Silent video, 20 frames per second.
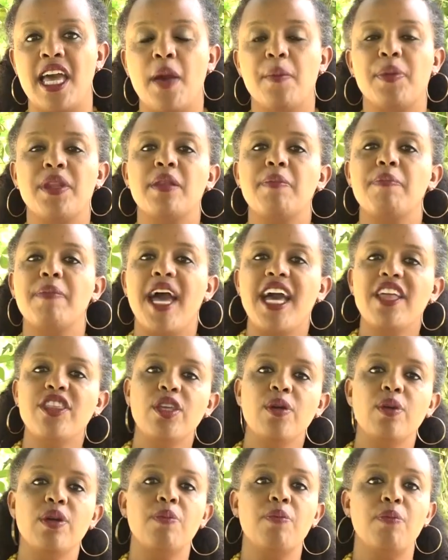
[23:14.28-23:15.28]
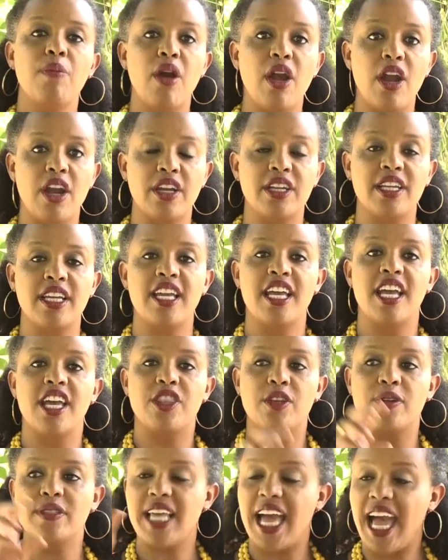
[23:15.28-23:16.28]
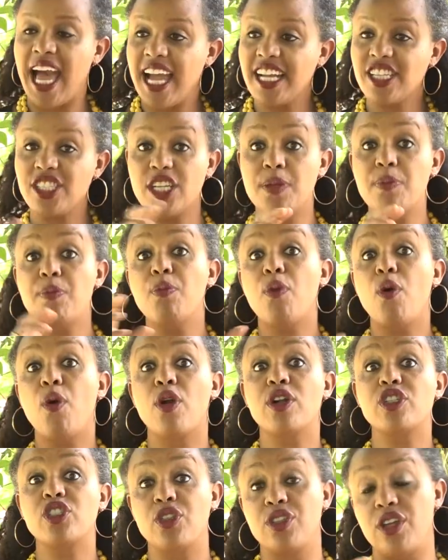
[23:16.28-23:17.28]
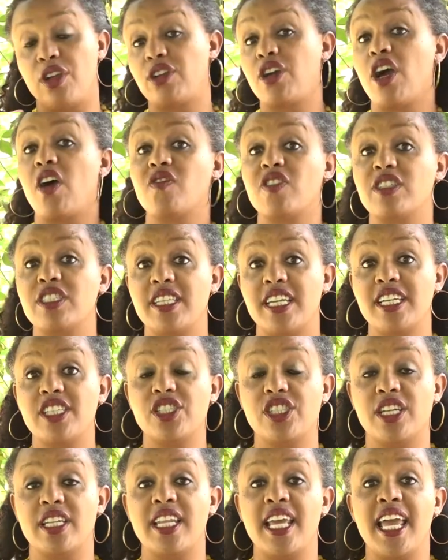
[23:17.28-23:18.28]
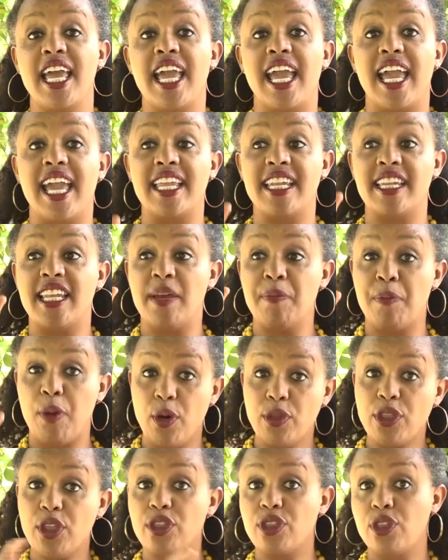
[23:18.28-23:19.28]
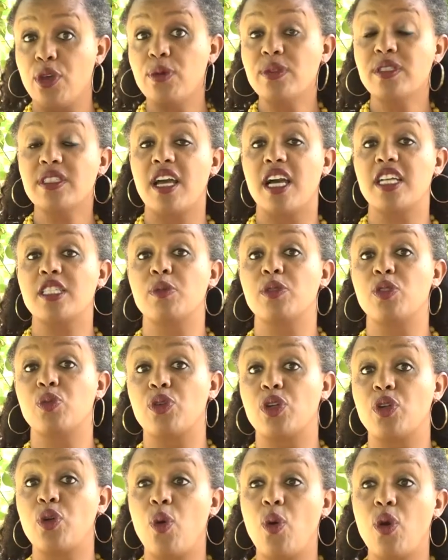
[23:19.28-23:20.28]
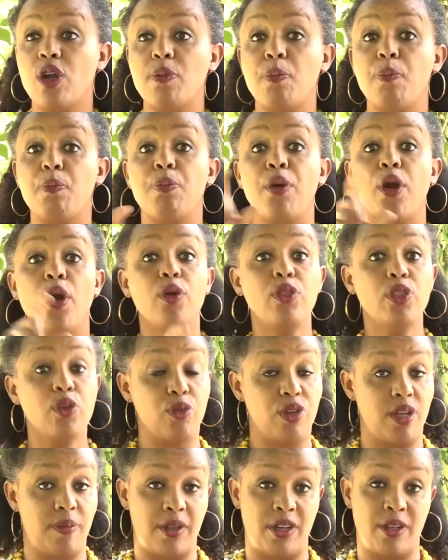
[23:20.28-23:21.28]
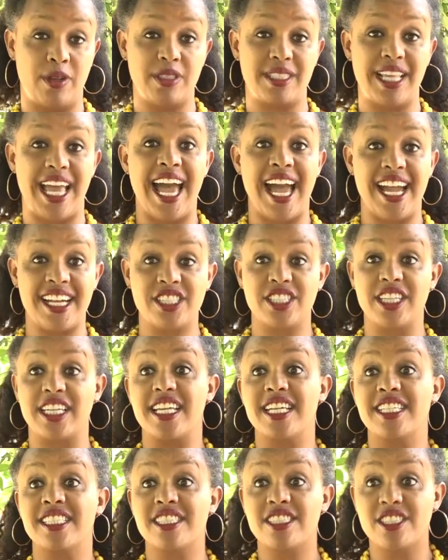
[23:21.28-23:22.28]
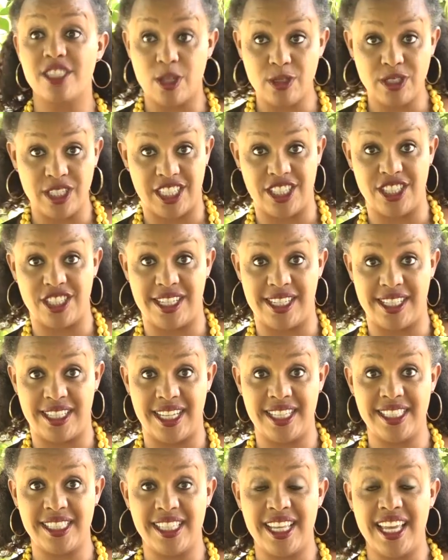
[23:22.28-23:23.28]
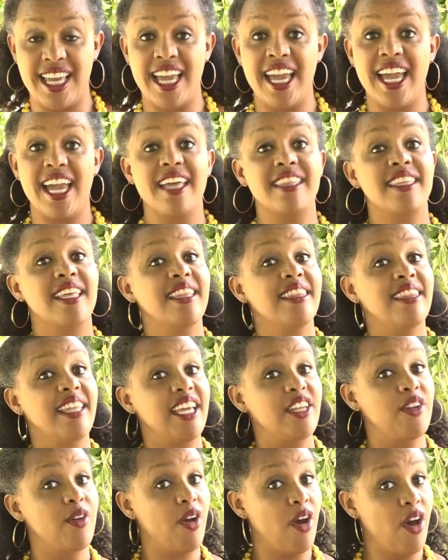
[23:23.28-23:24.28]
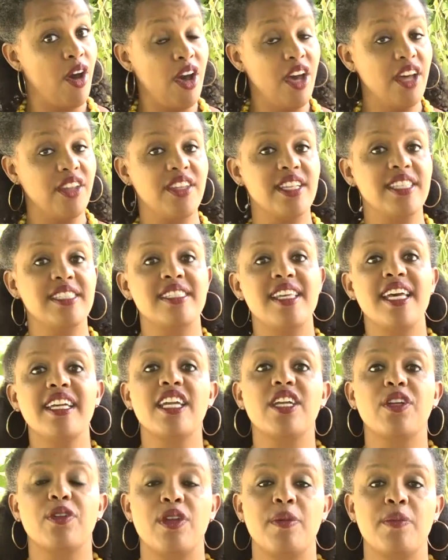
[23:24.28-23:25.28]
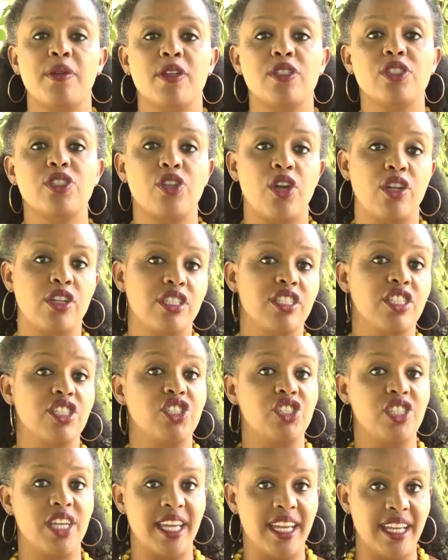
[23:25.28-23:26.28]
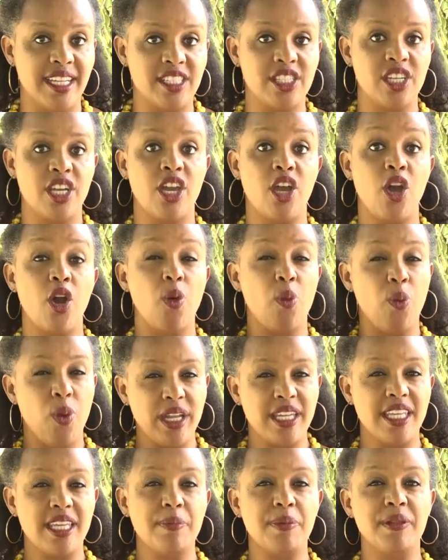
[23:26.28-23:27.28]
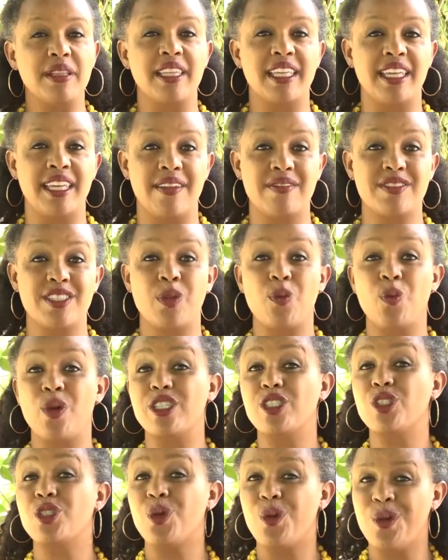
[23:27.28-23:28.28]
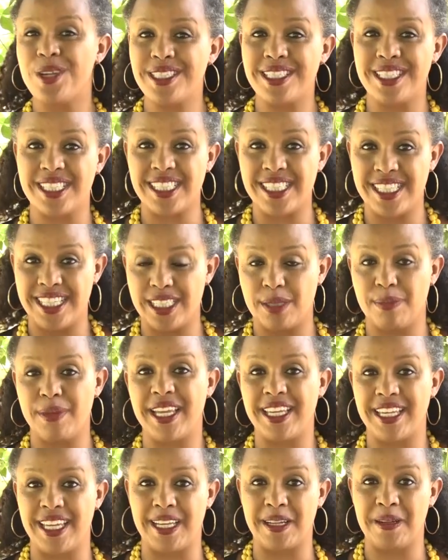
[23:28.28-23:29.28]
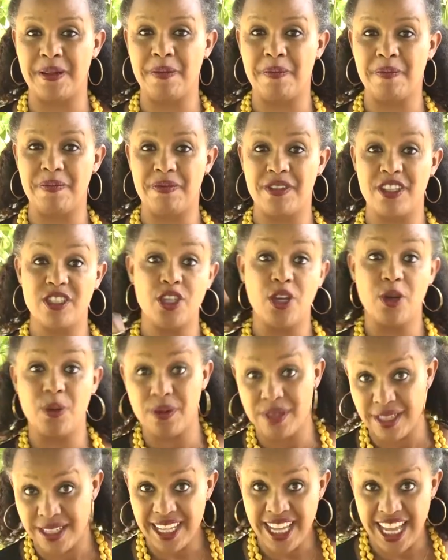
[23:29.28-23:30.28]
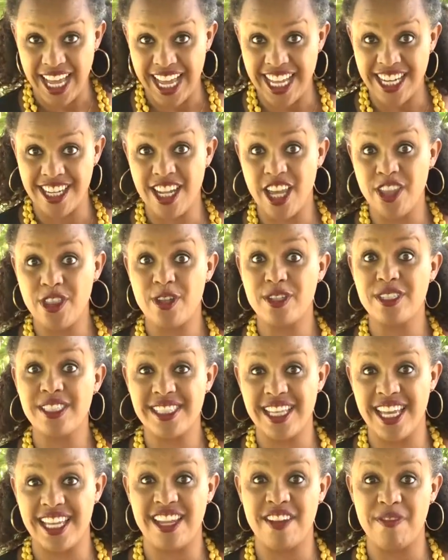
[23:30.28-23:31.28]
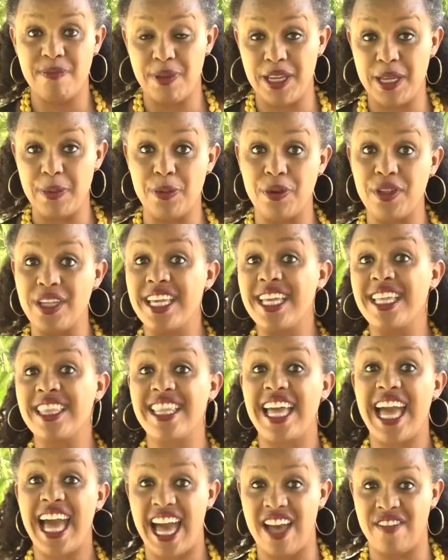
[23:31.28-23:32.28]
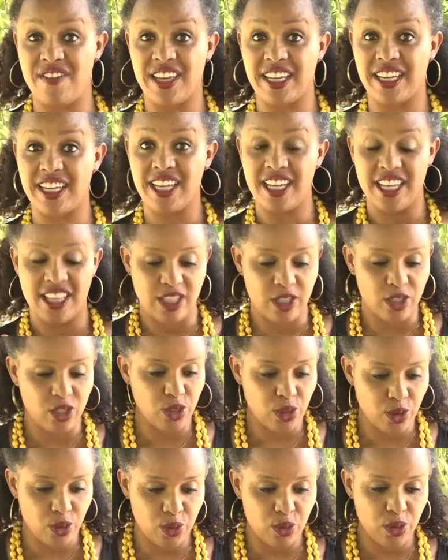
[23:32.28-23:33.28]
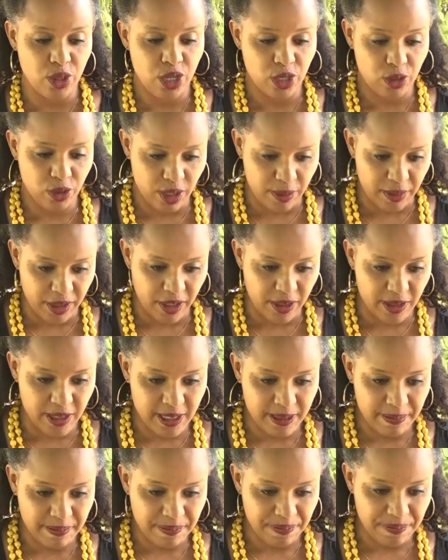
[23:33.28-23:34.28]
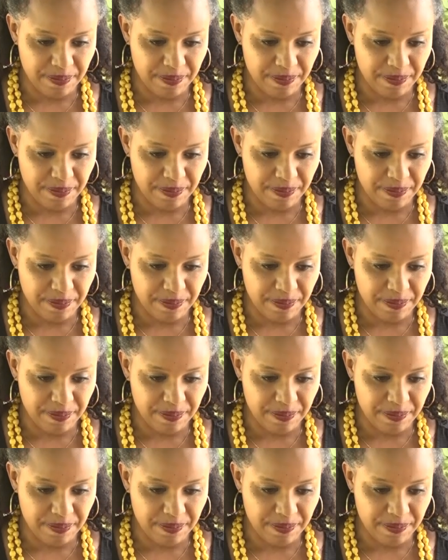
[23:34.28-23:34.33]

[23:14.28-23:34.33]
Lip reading: But in Matthew and Mark, there's actually more to their conversation, and both of those Gospels record both criminals actually insulting Jesus, and then later on, the second criminal starting to change what he believes and what choices he's making. So, another set of people in the havoc, the two criminals.